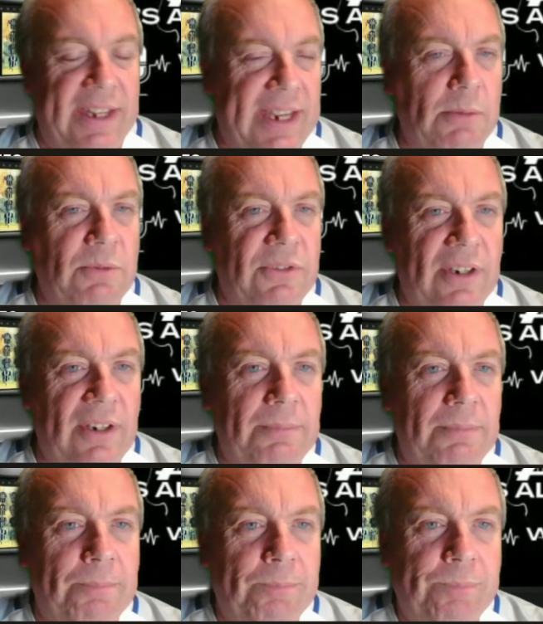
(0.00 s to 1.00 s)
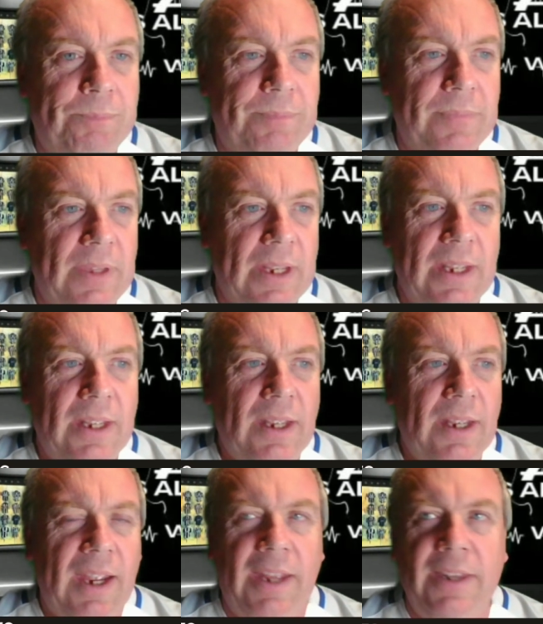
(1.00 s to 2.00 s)
council
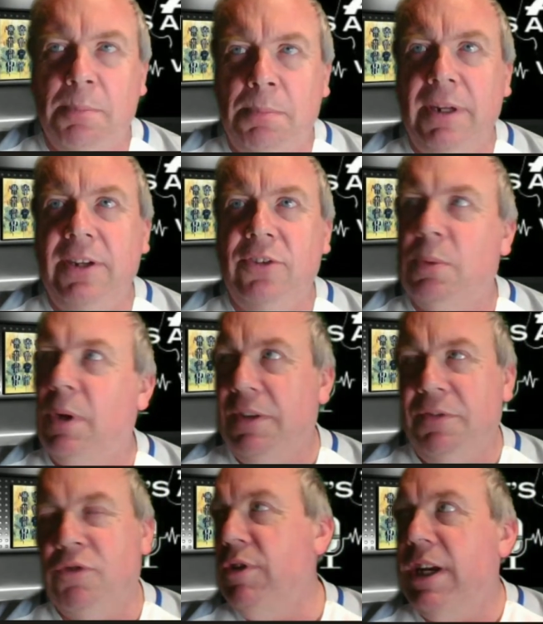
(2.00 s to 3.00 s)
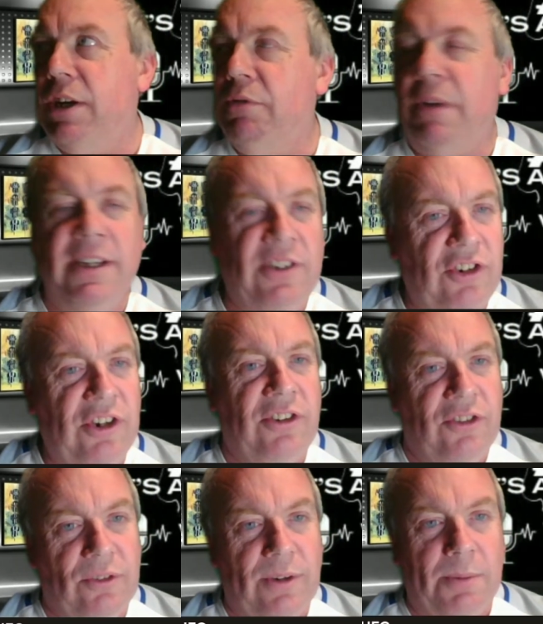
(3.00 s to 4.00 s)
and the police, well, they've created a right shit
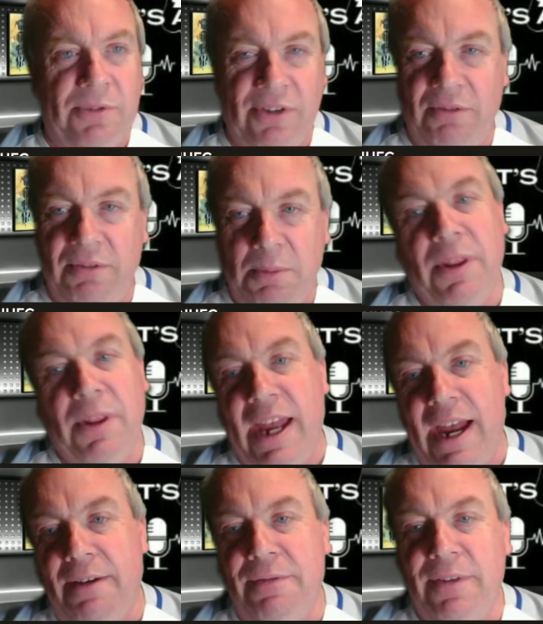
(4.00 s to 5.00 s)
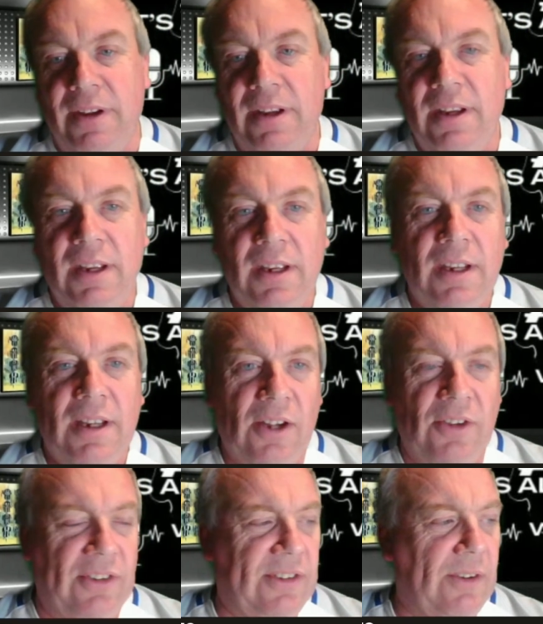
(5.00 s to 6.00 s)
show. I'm sorry, but they have.
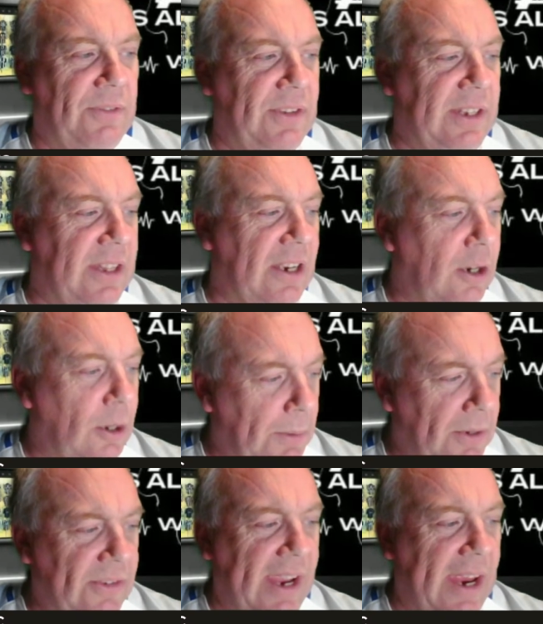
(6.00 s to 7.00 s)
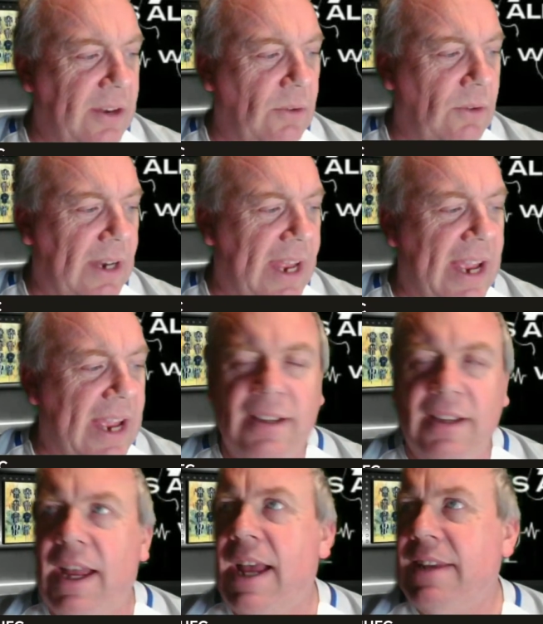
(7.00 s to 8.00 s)
Because it's obviously the club who's getting all the
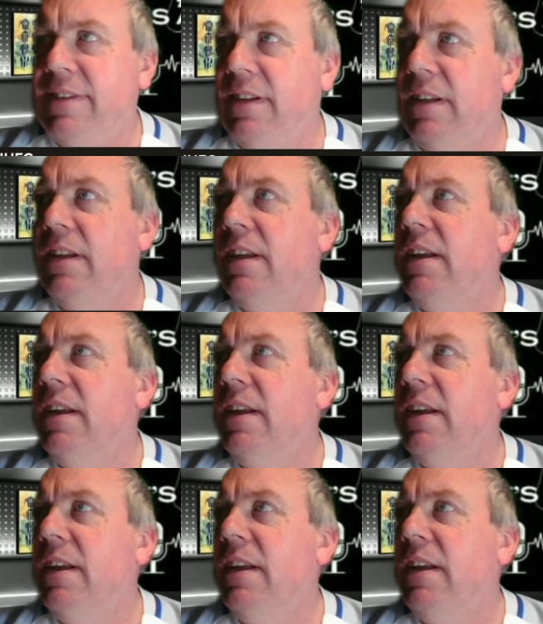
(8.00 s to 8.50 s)
hassle